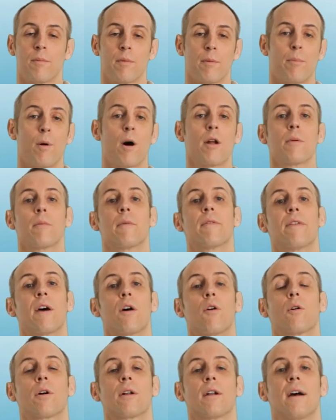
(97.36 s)
the bottom of their
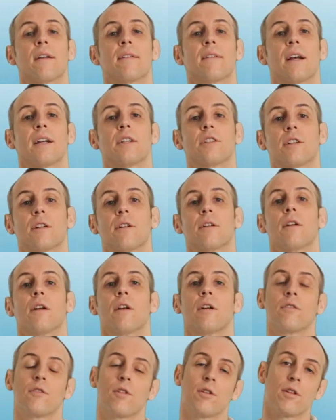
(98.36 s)
organization
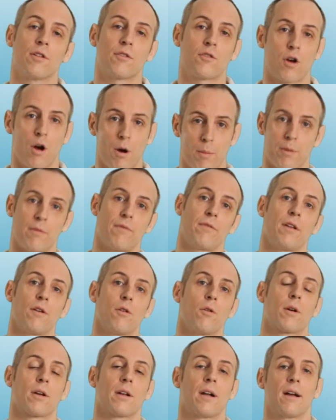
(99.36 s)
to the top of the
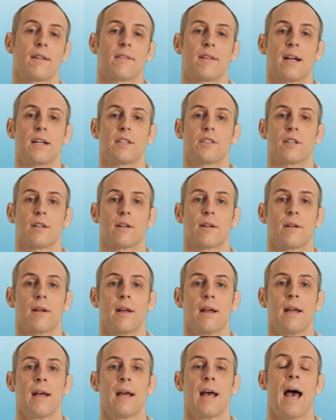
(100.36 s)
organization.
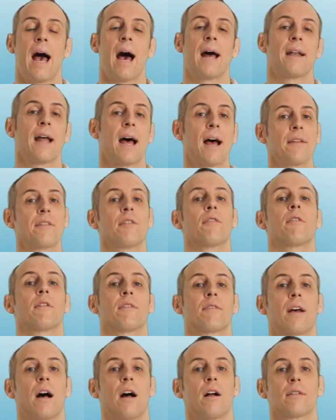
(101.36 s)
And as a
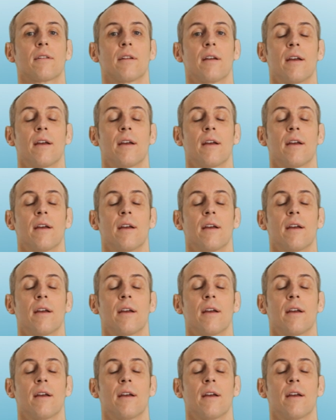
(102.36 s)
result,